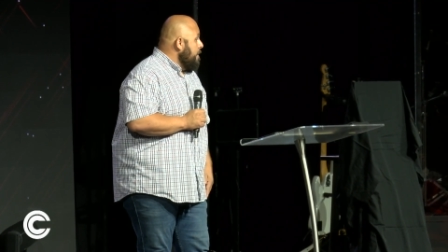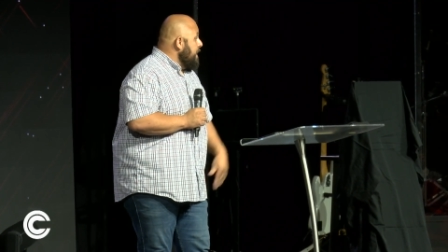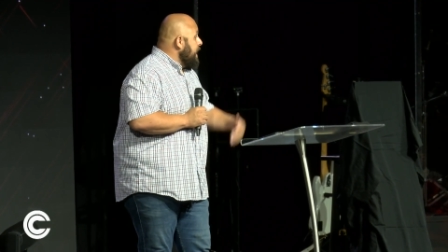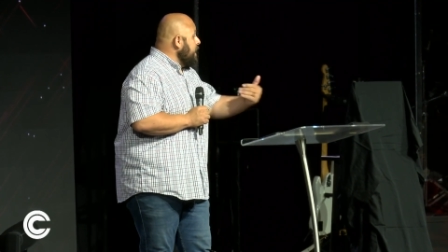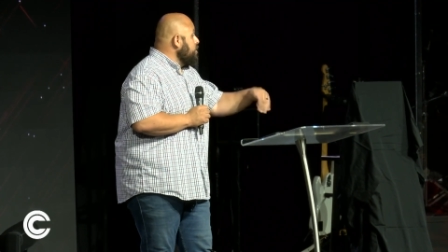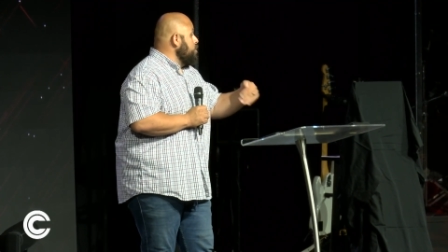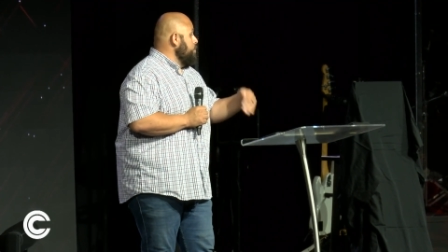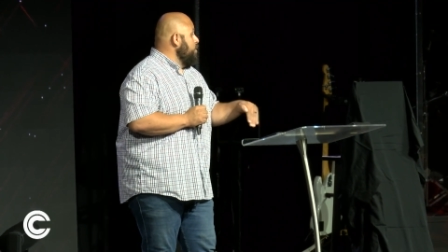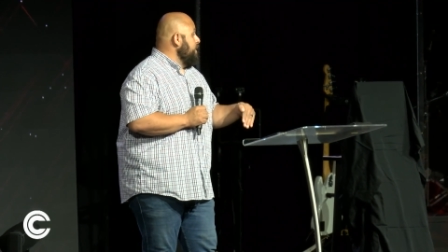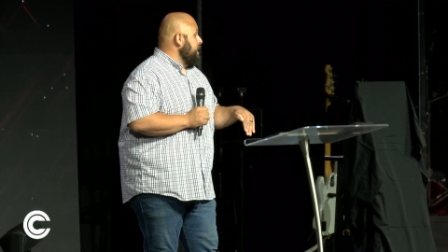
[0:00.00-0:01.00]
They get to the
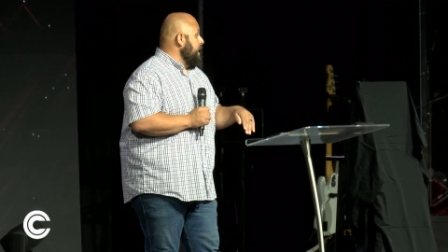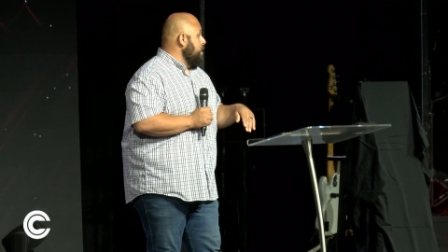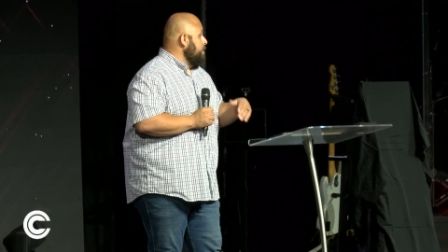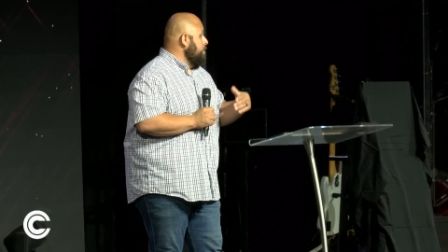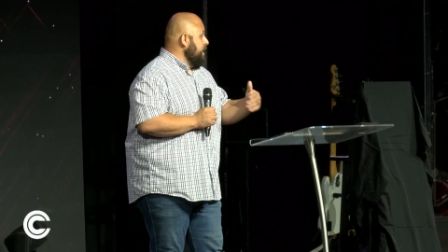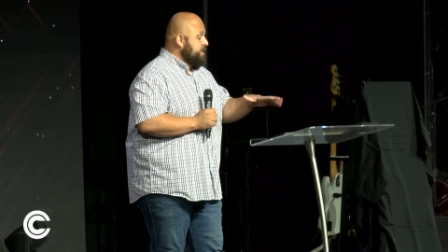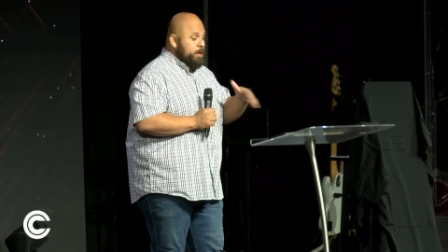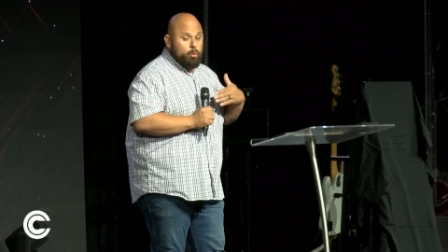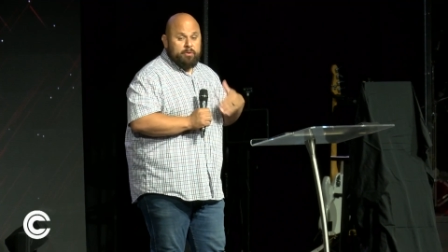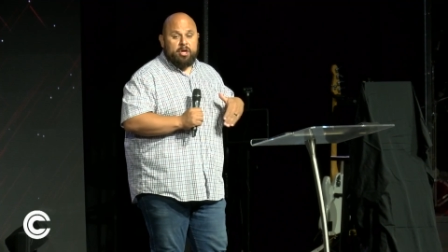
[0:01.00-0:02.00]
movie theater. They
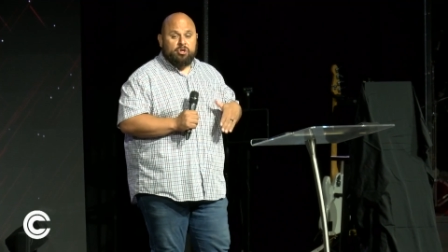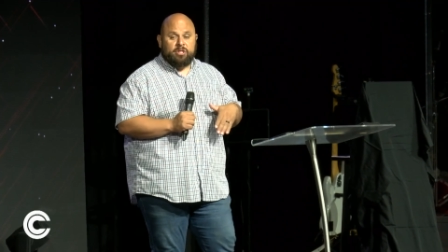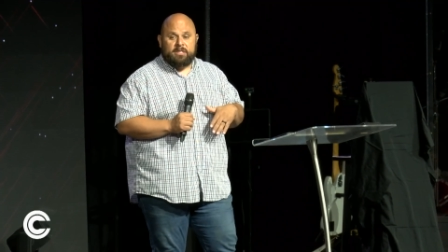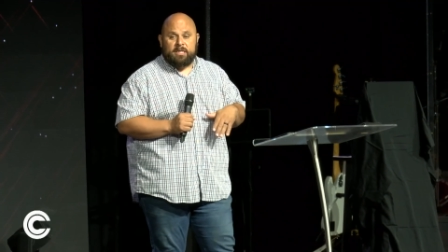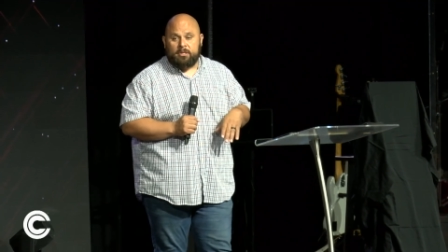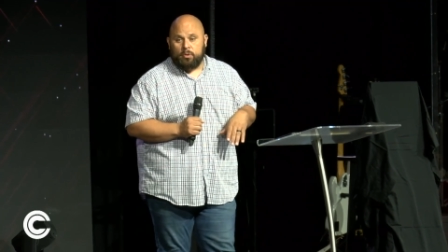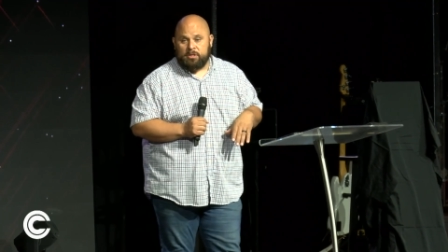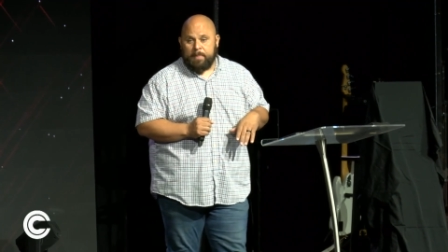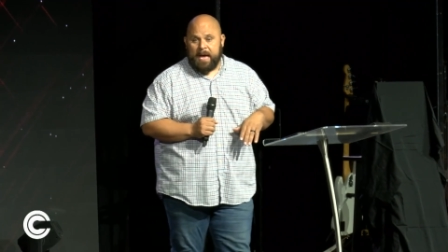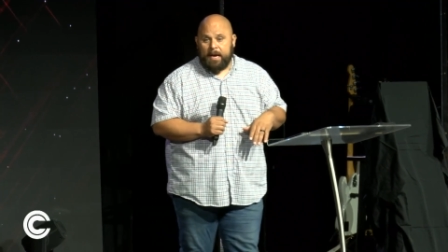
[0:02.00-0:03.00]
sit where they usually sit,
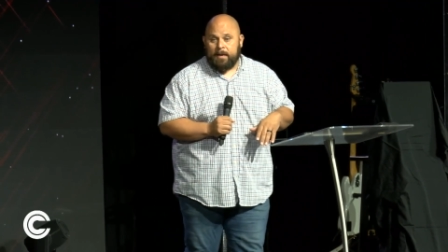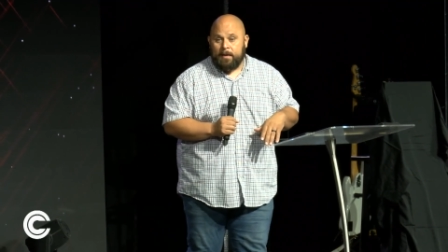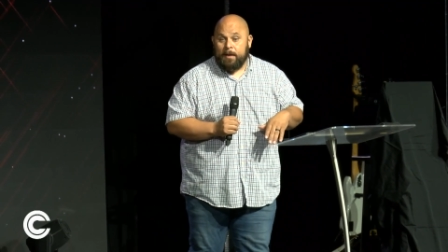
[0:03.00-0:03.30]
towards the back.